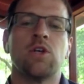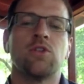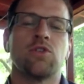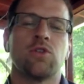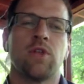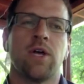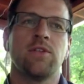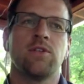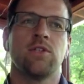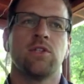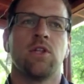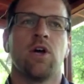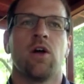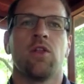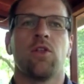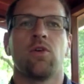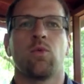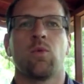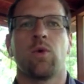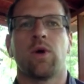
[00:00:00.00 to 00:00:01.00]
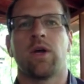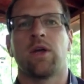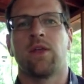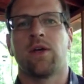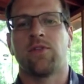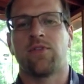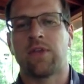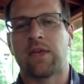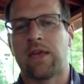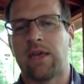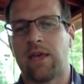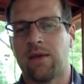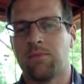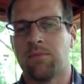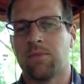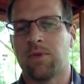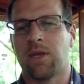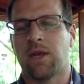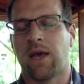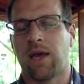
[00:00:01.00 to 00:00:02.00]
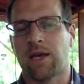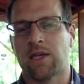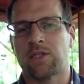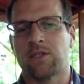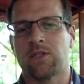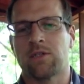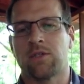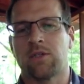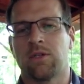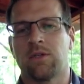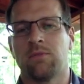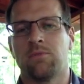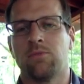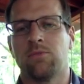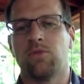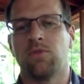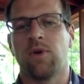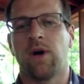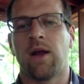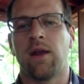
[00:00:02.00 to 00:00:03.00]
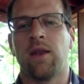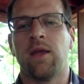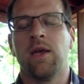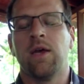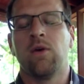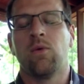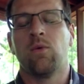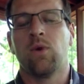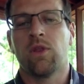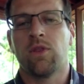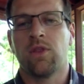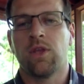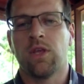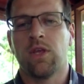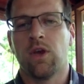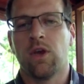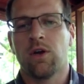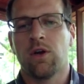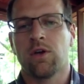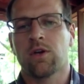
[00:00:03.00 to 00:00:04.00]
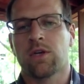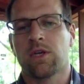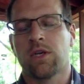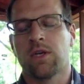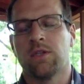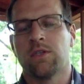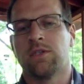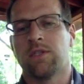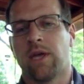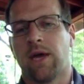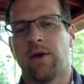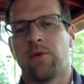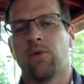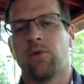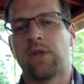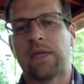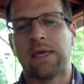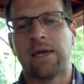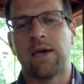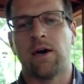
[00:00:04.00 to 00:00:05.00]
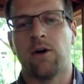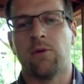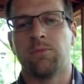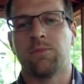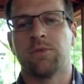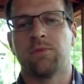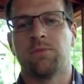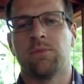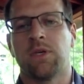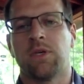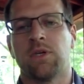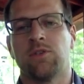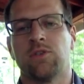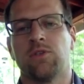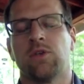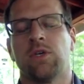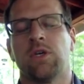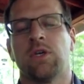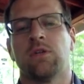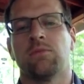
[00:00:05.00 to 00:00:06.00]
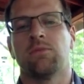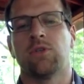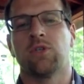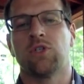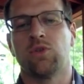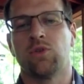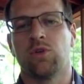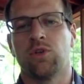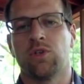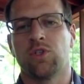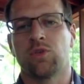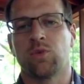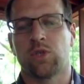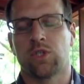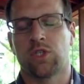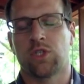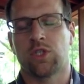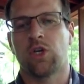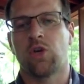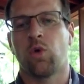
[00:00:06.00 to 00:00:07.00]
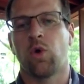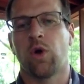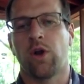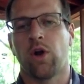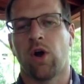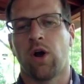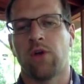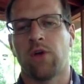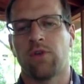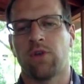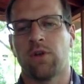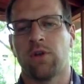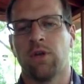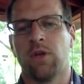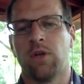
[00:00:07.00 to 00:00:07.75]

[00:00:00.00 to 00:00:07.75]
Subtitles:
So that's another way that the game can actually move on. With the younger kids, that really helps because you get the shooters switching quite often.